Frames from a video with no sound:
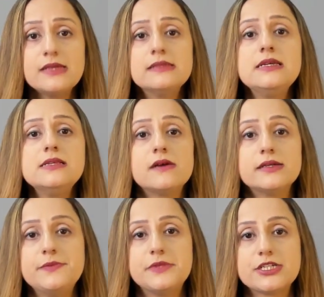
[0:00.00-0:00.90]
these
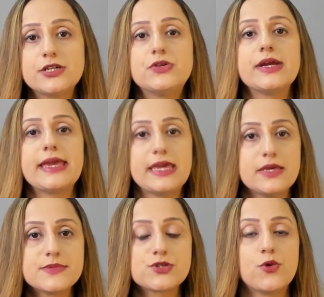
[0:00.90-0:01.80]
are the particular
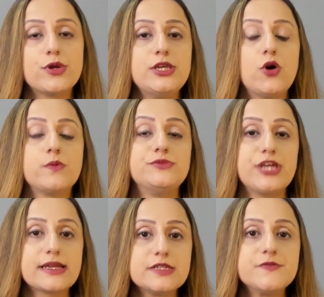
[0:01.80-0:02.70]
aims or the
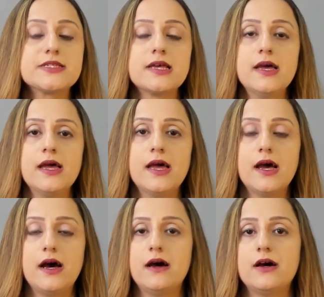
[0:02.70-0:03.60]
objectives
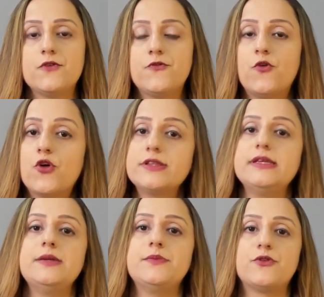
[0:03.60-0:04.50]
uh, for
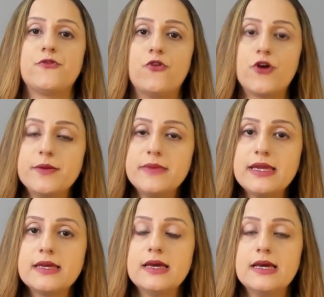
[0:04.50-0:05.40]
the
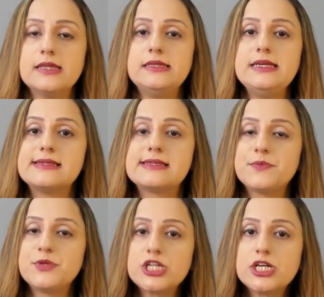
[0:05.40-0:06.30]
performing these
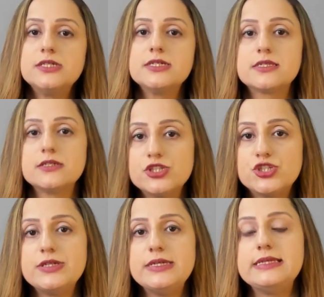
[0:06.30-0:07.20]
particular
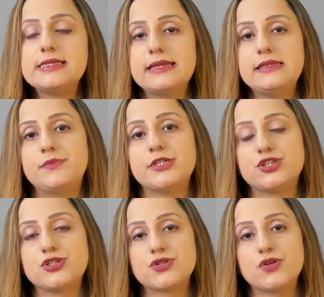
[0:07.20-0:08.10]
surgeries in the
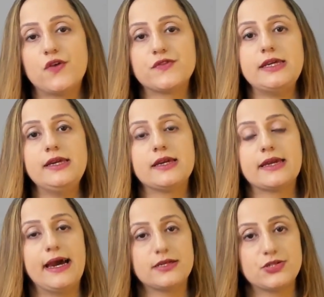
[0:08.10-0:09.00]
patients of the
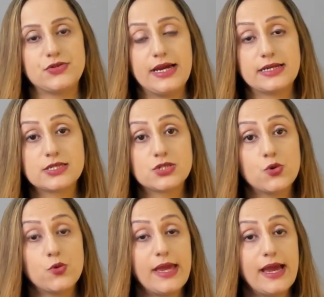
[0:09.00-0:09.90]
cataracts.
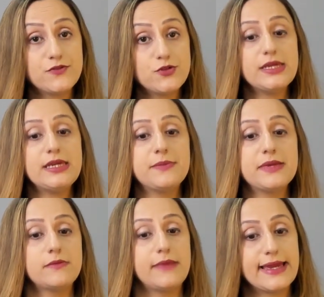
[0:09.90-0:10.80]
So we have to keep
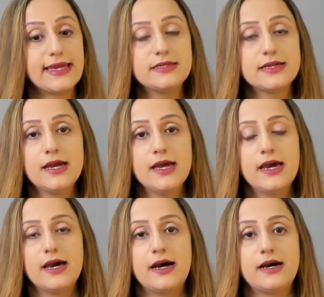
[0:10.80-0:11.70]
in mind
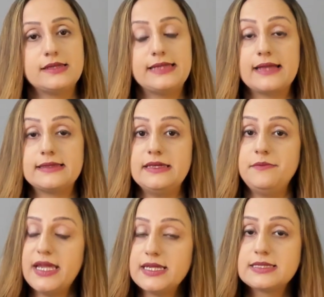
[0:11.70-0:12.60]
uh, that the
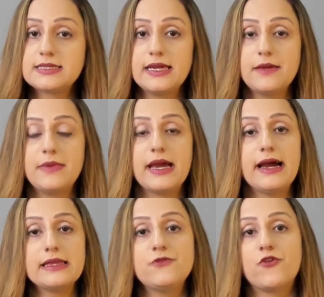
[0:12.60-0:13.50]
mainstay
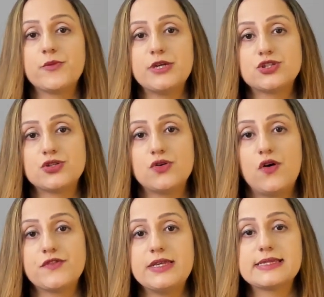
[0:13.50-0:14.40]
behind the formation
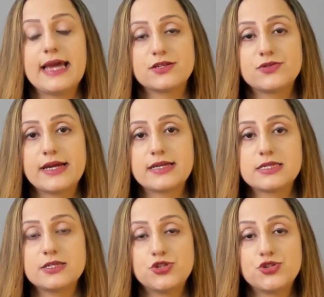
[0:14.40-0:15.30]
of these cataract
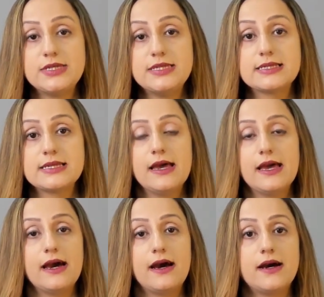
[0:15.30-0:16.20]
surgeries
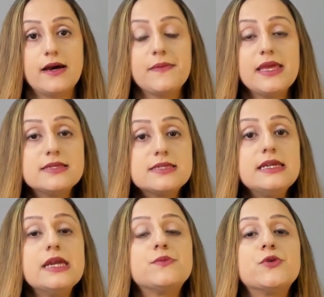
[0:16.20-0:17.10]
uh, is
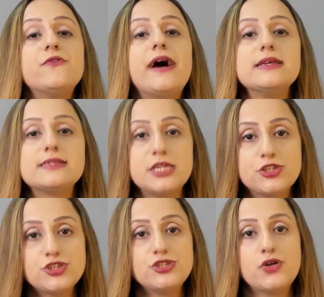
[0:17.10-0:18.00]
the
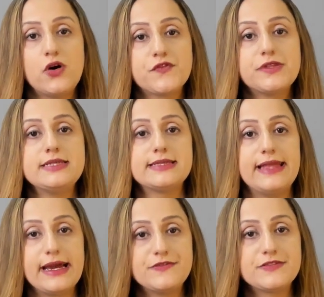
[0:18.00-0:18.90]
improvisation of these
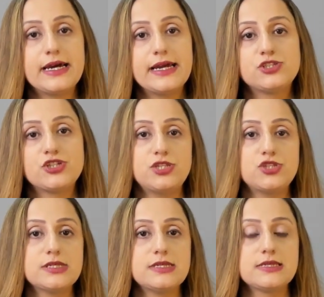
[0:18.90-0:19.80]
lifestyle
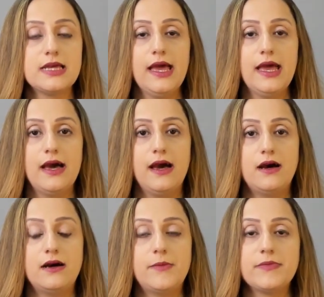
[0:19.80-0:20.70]
changes
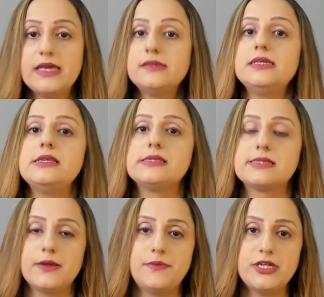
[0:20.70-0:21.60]
um, in
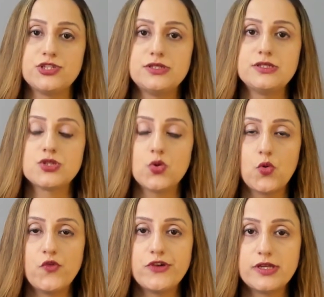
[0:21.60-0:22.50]
these patients
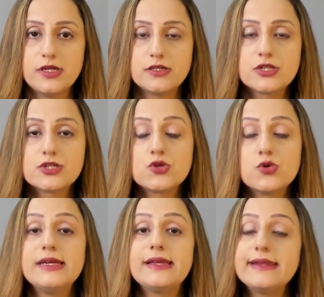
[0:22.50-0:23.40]
over here.
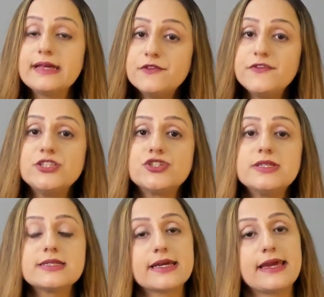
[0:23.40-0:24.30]
So the clinical
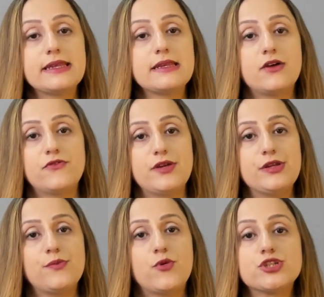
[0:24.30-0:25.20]
features again are
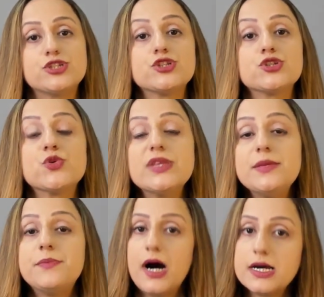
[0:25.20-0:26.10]
very important. Knowing
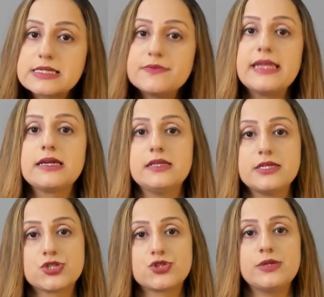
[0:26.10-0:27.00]
the past medical
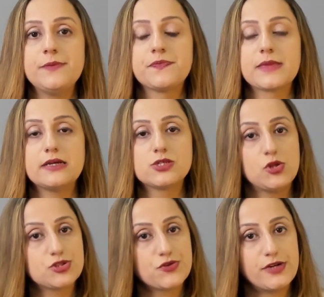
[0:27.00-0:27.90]
history is
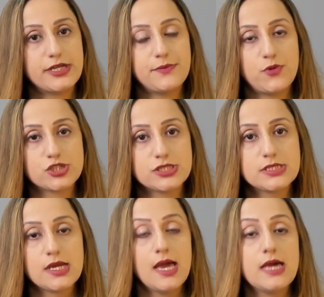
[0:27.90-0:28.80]
also very
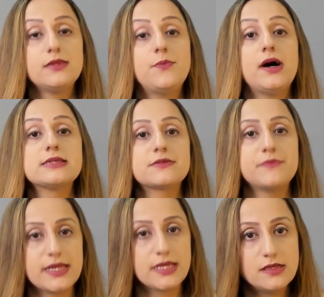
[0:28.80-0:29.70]
important. The past
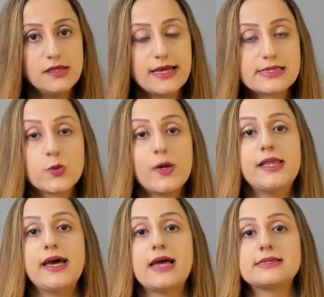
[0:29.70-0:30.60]
medical as
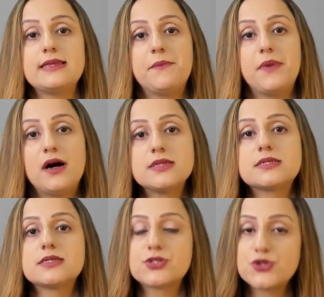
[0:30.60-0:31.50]
well as the
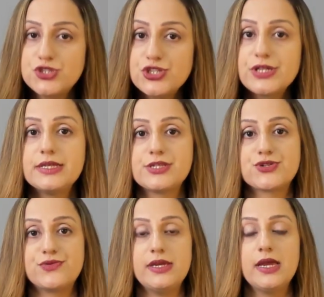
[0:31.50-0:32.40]
past surgical
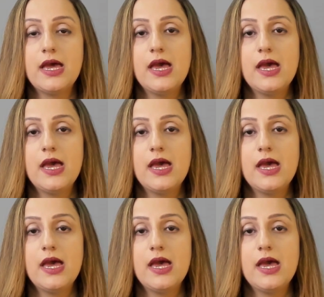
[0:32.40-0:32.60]
history